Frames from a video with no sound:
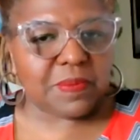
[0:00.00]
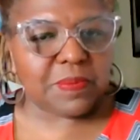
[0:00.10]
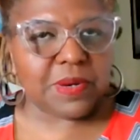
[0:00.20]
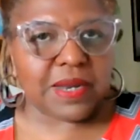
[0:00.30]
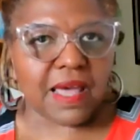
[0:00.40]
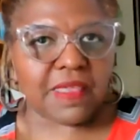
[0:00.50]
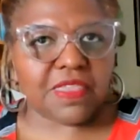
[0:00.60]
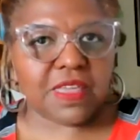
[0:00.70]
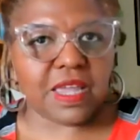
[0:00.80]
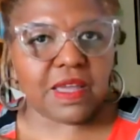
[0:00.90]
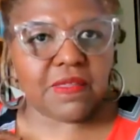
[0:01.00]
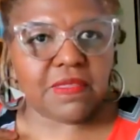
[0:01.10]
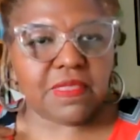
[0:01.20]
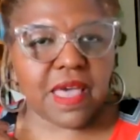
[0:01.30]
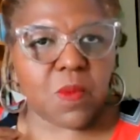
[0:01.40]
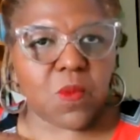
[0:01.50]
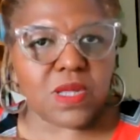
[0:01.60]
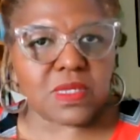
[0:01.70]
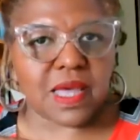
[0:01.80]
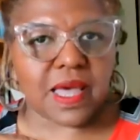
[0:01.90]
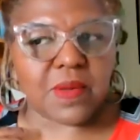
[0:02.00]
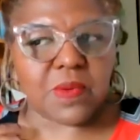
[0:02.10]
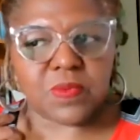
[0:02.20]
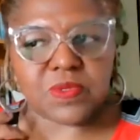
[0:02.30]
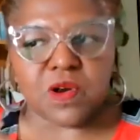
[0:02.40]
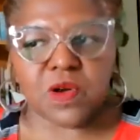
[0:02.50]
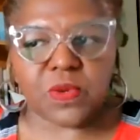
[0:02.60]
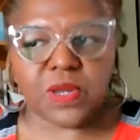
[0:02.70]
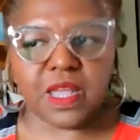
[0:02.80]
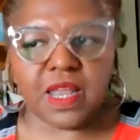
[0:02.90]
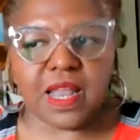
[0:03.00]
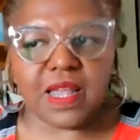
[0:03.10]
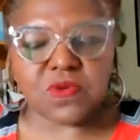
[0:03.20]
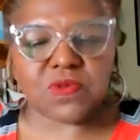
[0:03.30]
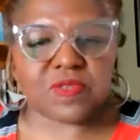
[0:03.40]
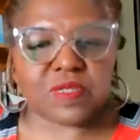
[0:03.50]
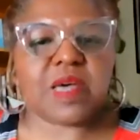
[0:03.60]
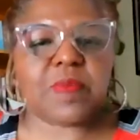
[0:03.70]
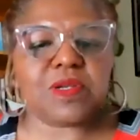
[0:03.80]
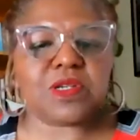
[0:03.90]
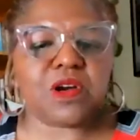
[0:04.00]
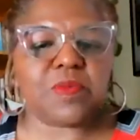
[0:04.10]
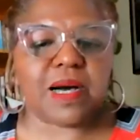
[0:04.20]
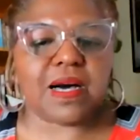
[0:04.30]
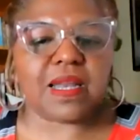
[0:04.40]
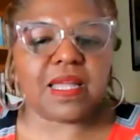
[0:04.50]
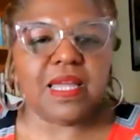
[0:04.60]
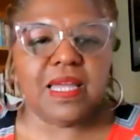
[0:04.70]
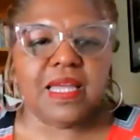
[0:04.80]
But I think that once I start reading it and I sort of step into her body,